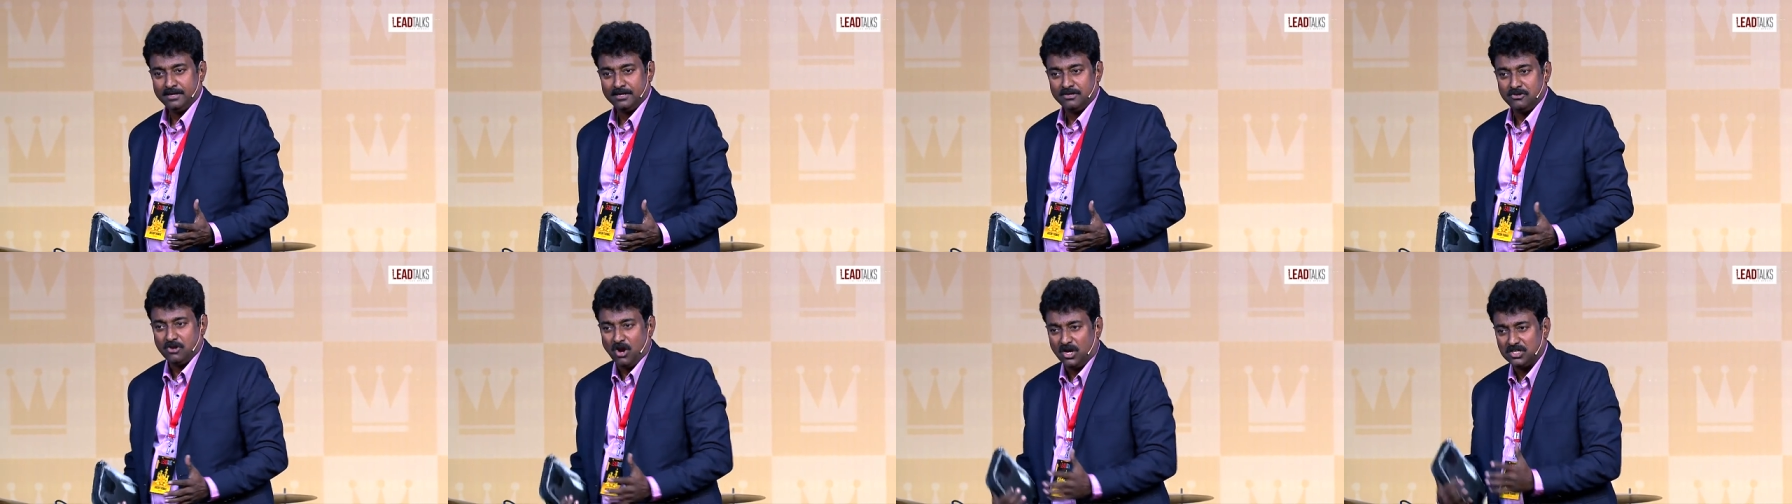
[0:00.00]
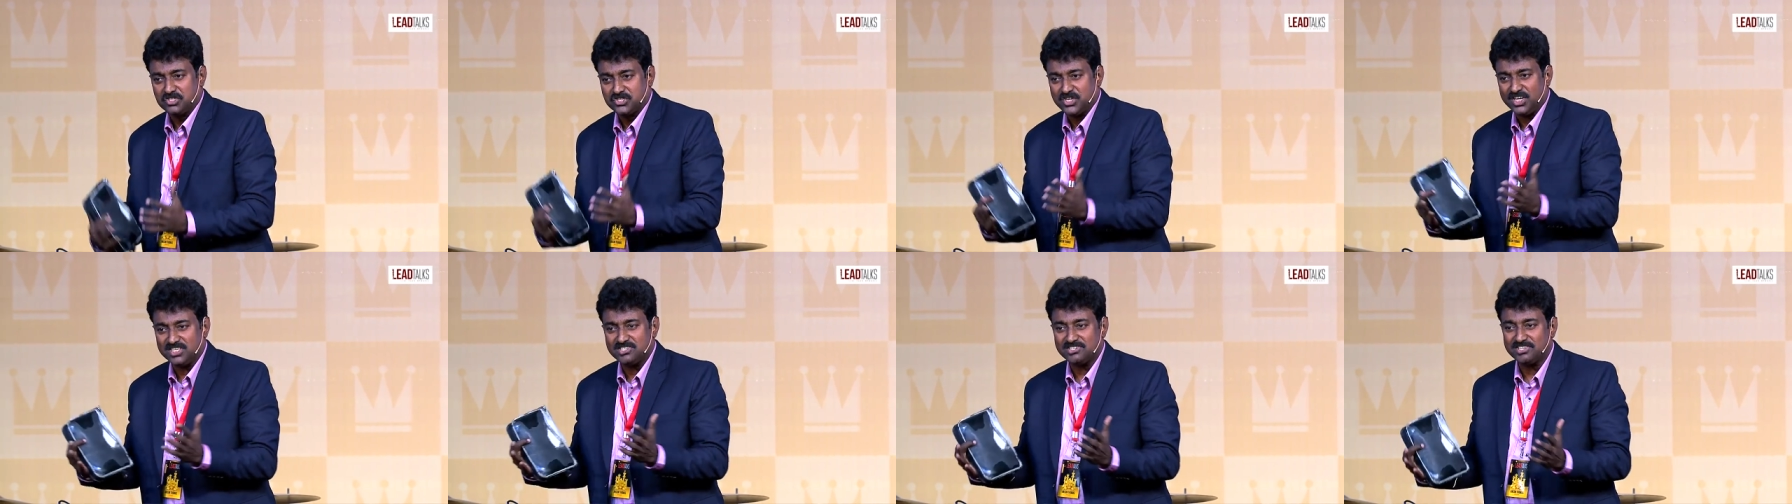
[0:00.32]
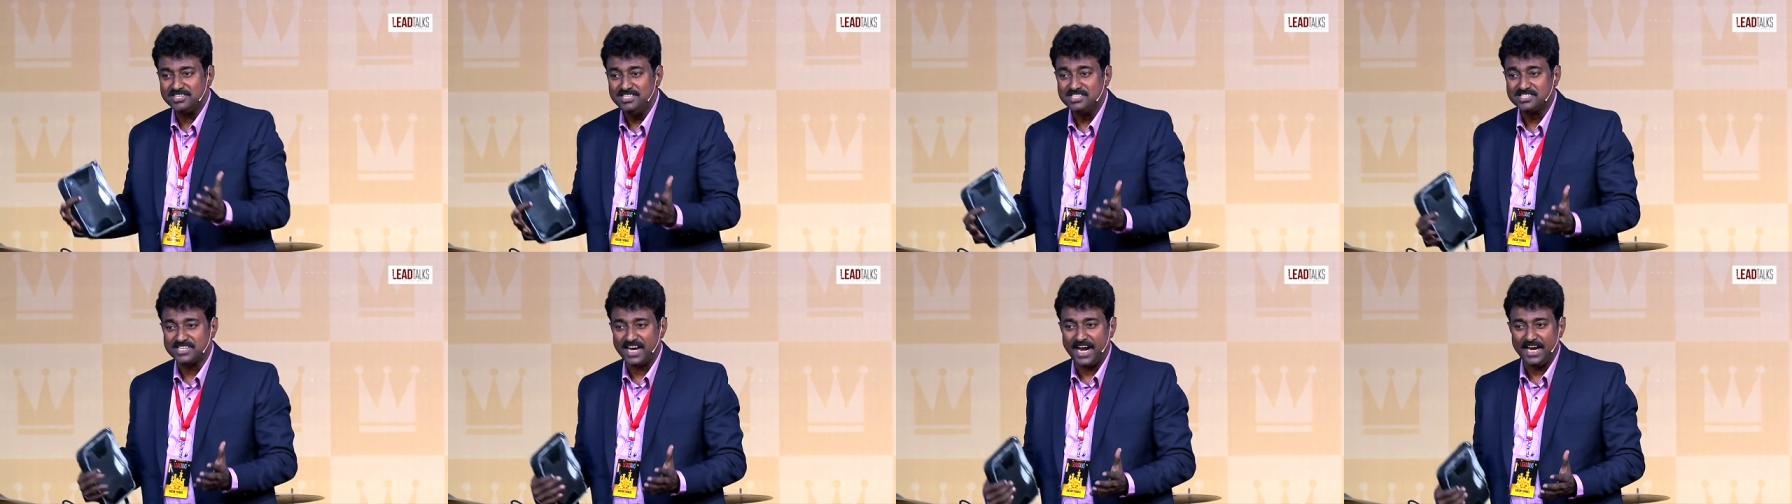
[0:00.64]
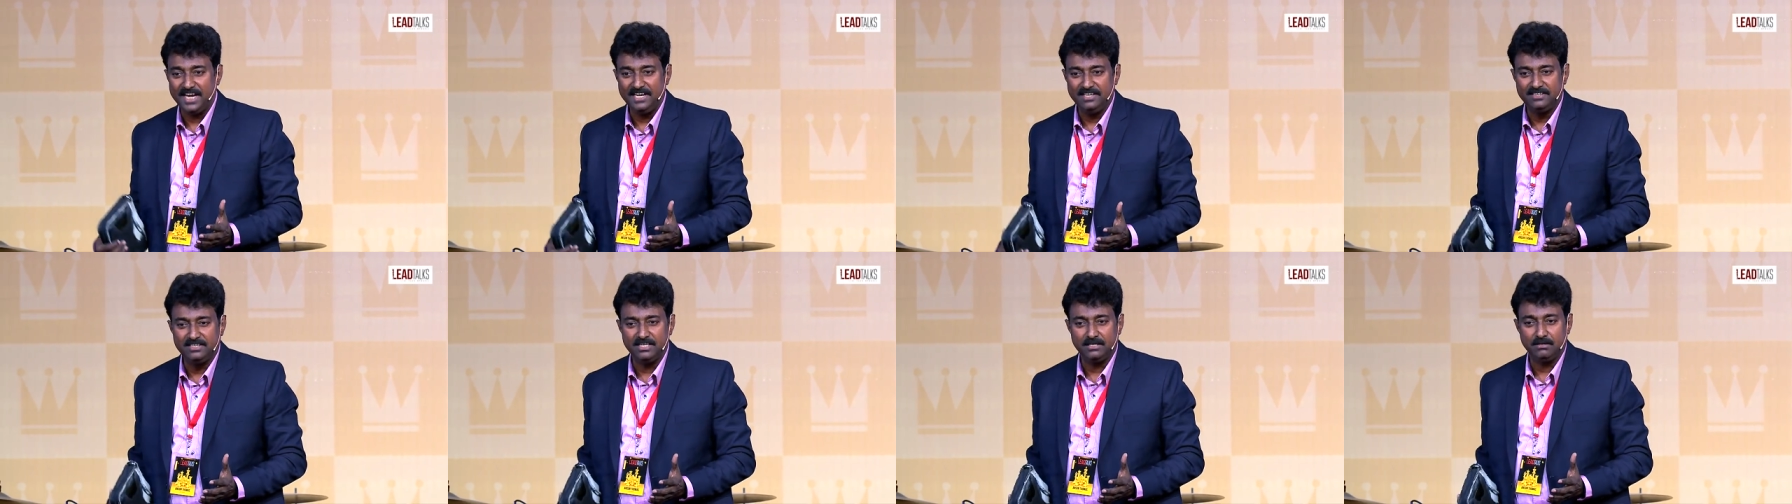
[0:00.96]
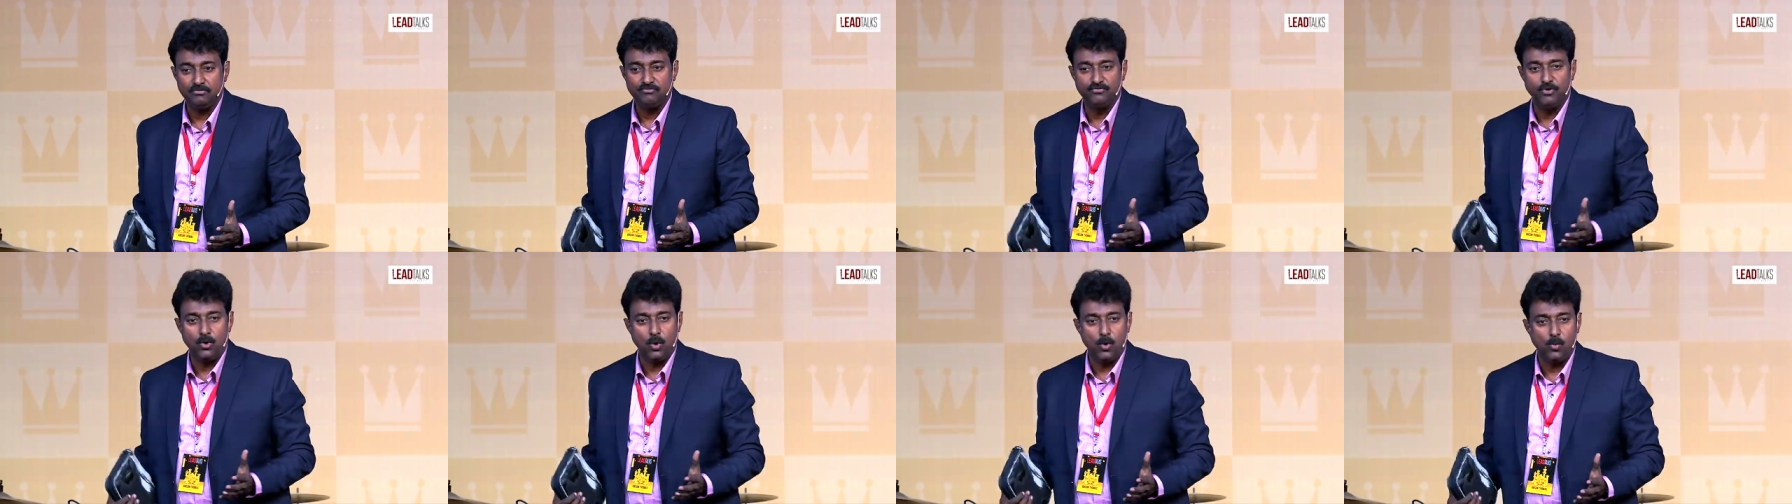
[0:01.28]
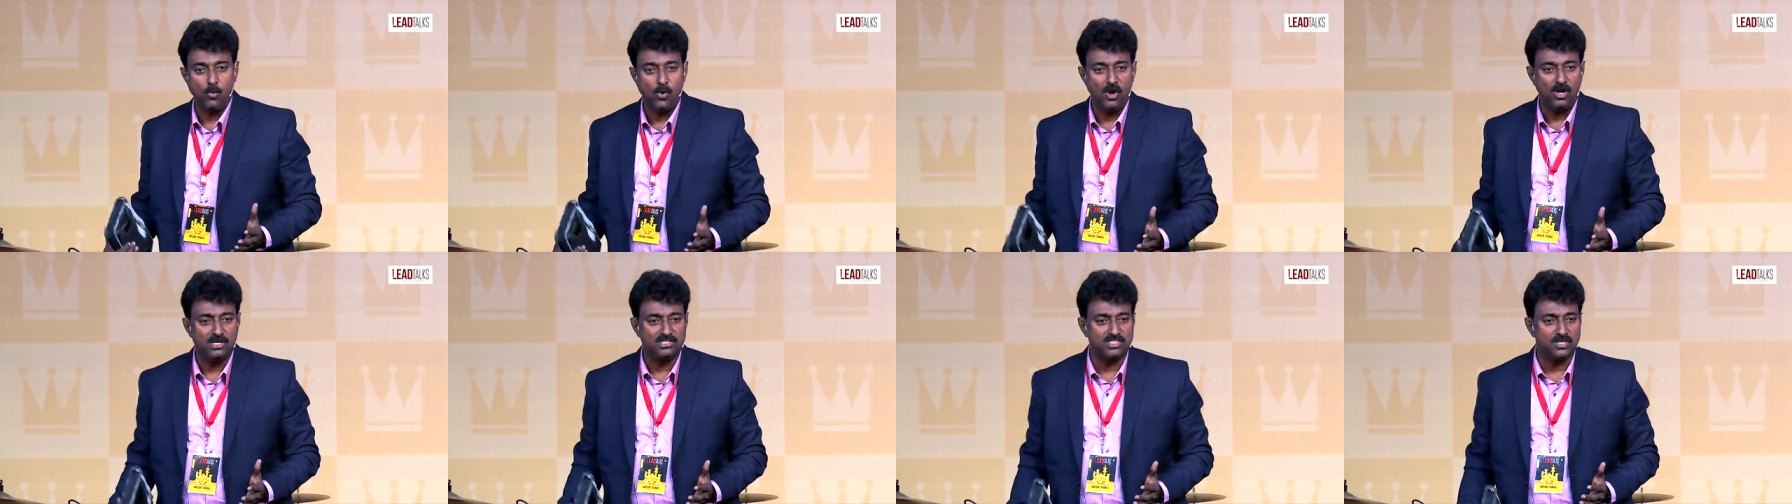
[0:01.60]
not just inside the 4
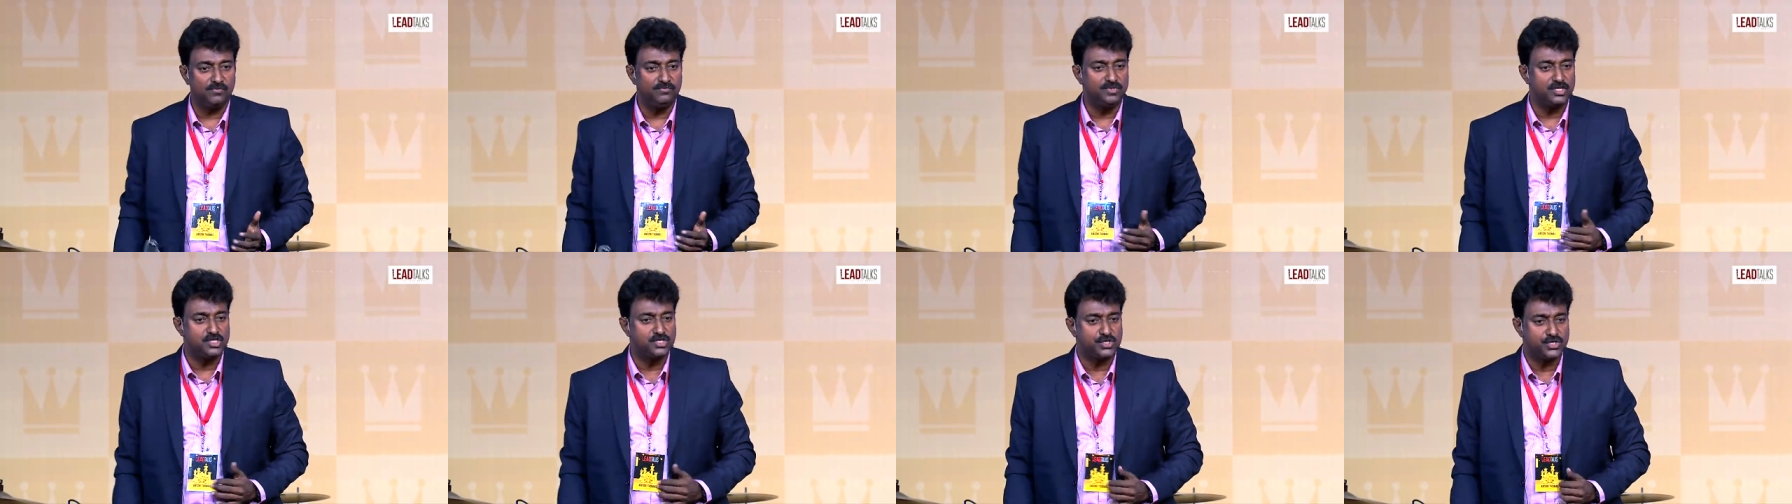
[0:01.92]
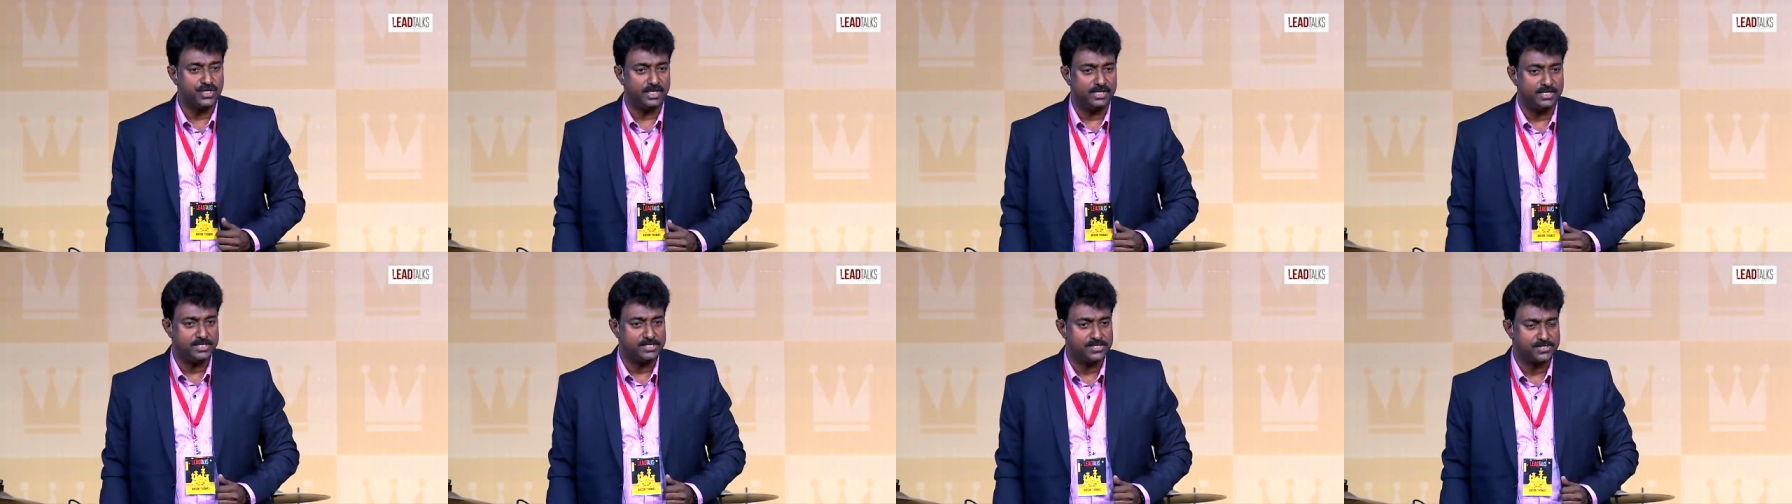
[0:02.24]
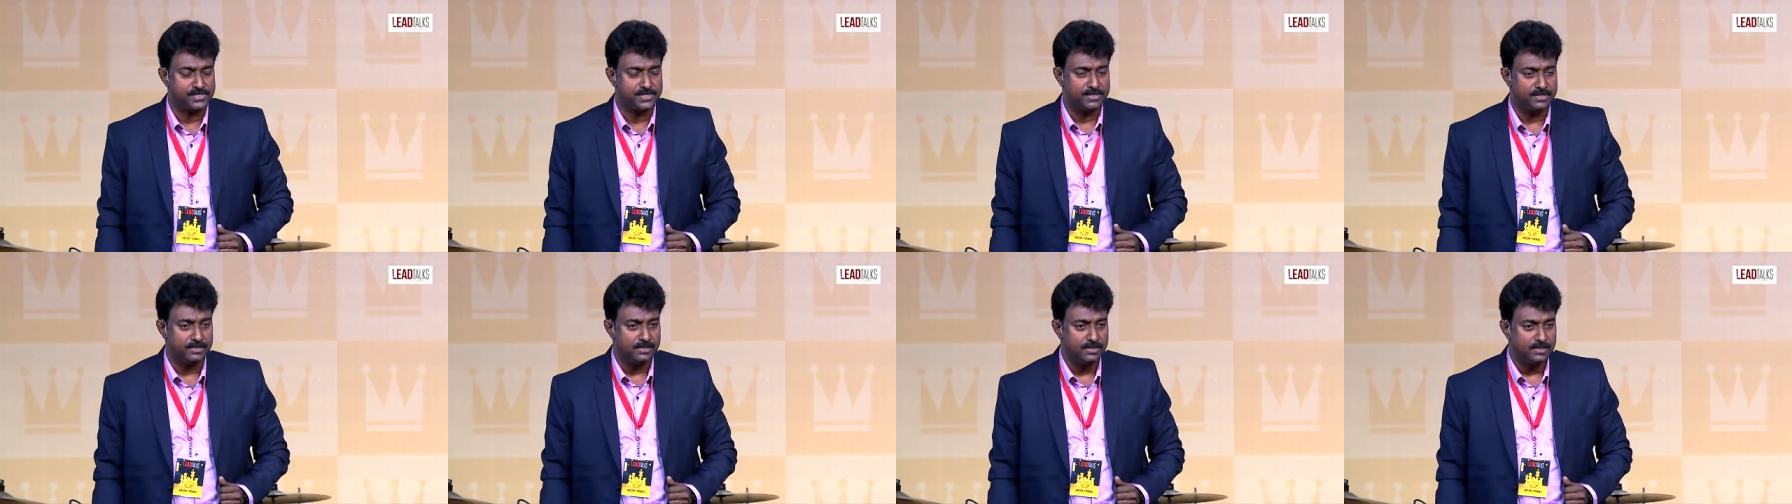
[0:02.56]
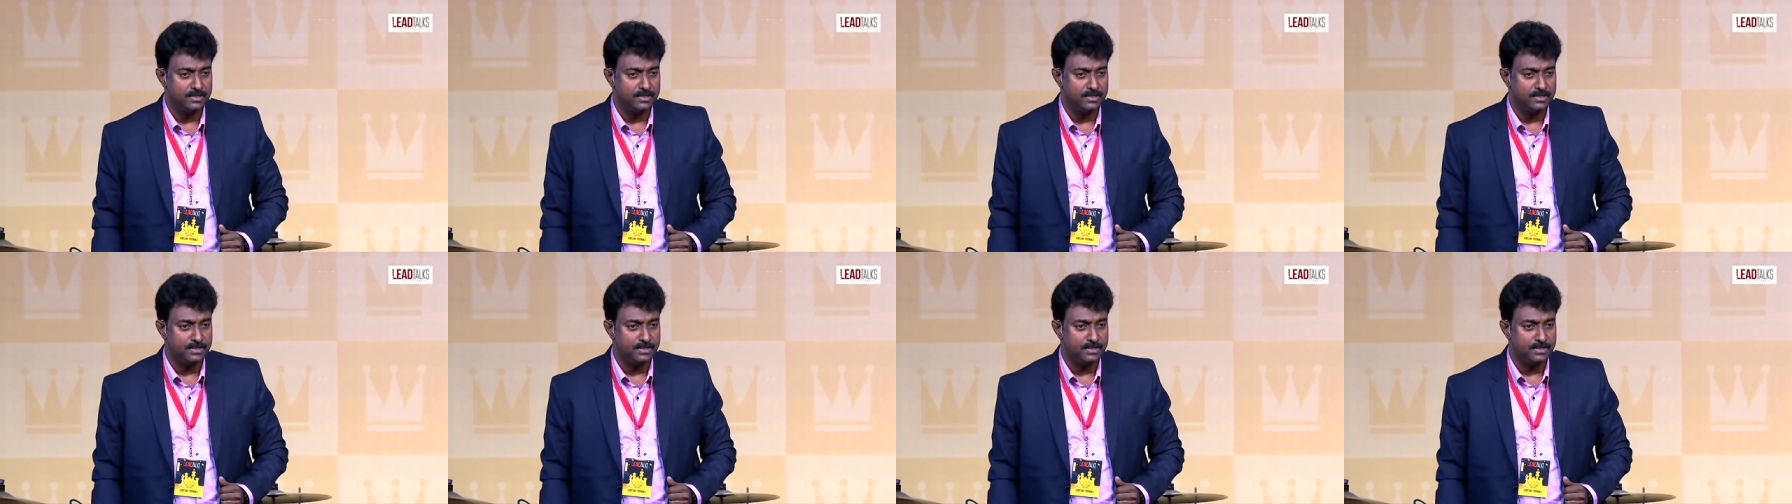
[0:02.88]
walls of the church.